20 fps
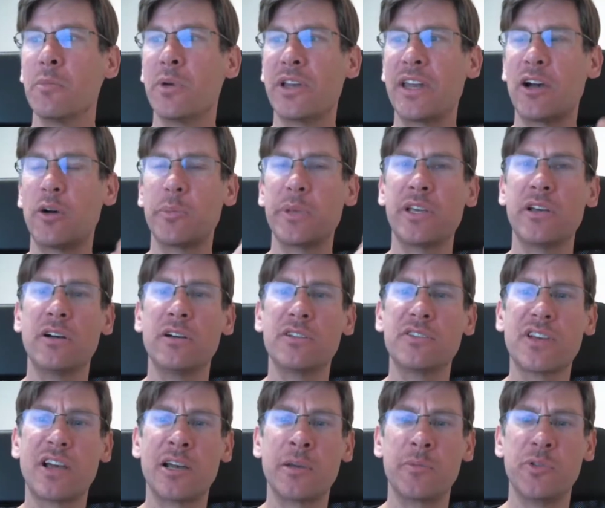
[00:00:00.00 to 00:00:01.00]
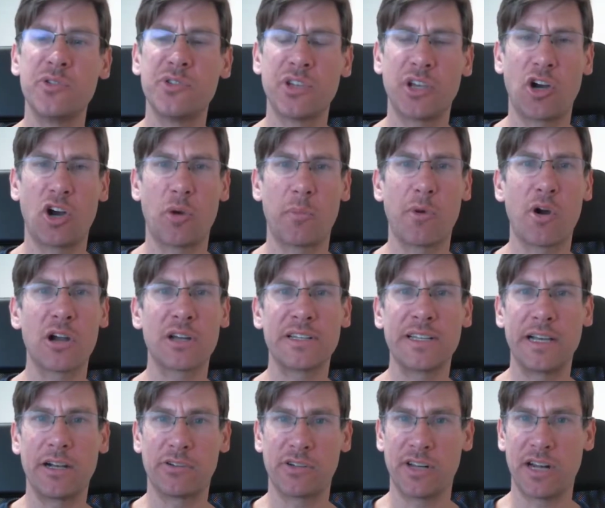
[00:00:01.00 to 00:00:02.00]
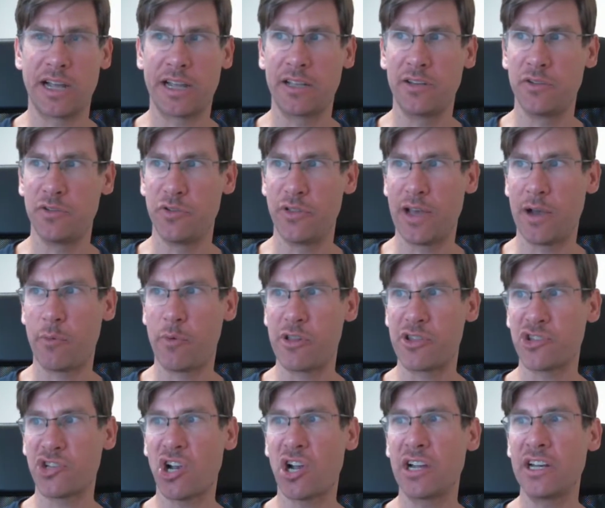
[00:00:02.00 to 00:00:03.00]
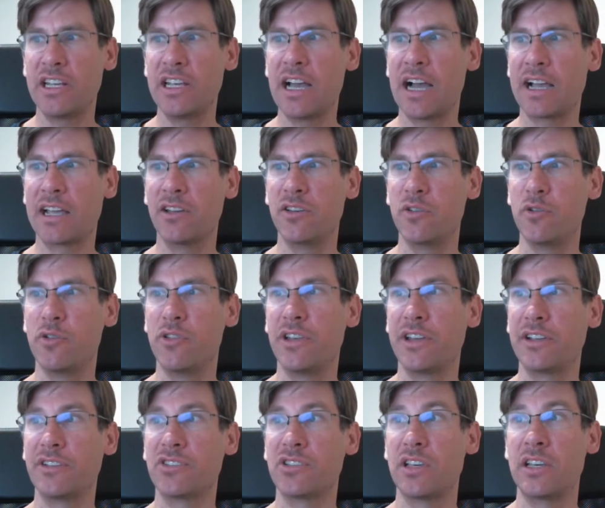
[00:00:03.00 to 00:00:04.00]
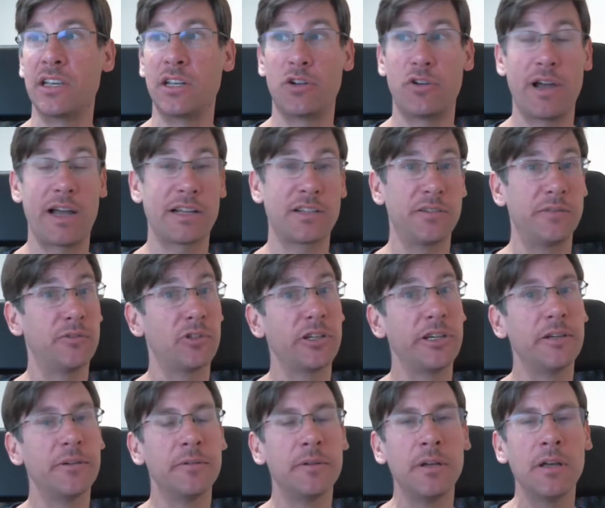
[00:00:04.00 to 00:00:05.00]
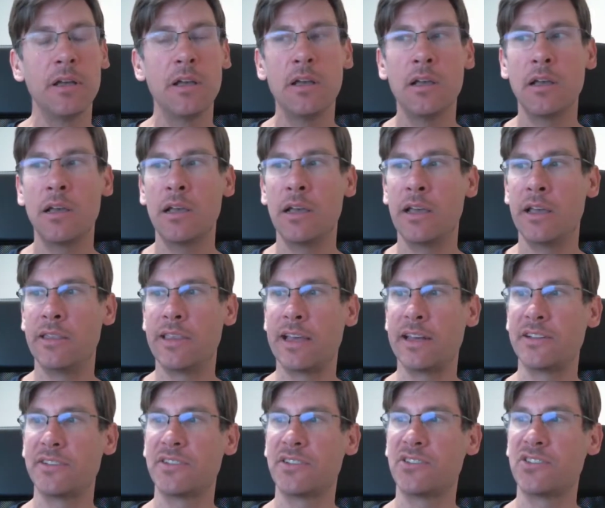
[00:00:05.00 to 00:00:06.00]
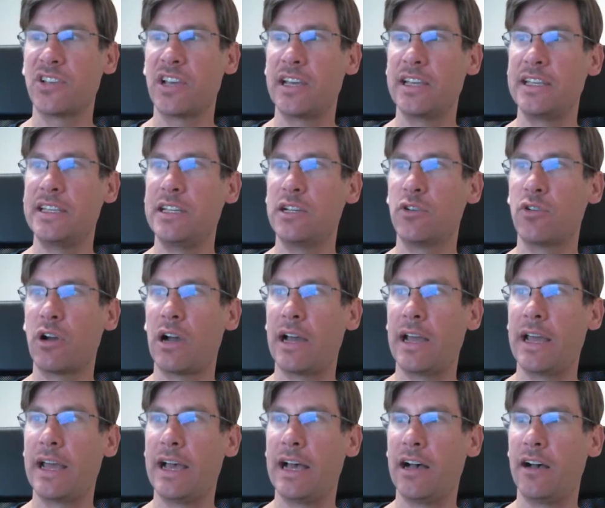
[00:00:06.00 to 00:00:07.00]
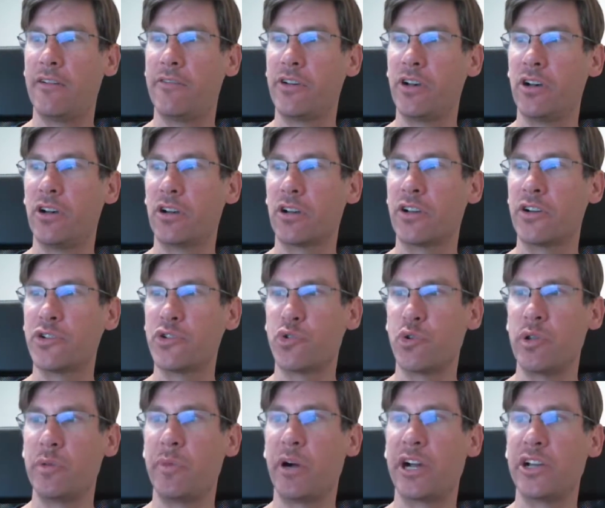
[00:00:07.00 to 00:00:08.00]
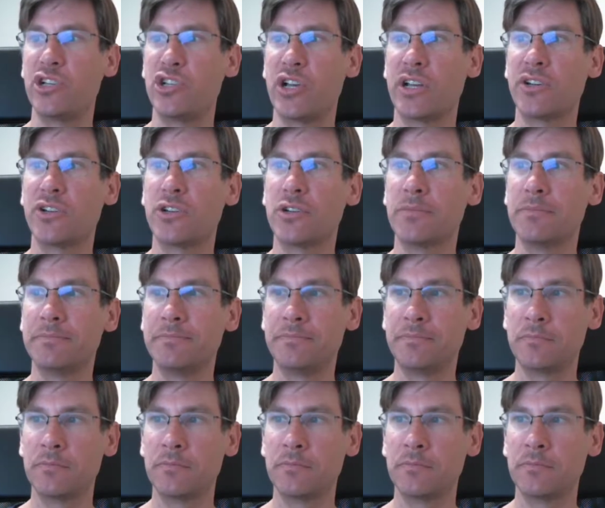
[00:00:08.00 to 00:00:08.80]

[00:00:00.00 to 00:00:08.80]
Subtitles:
But now because I'm using R Markdown and I can do that with Shiny, I can do things interactively. And that is to say, here I have a country by gender.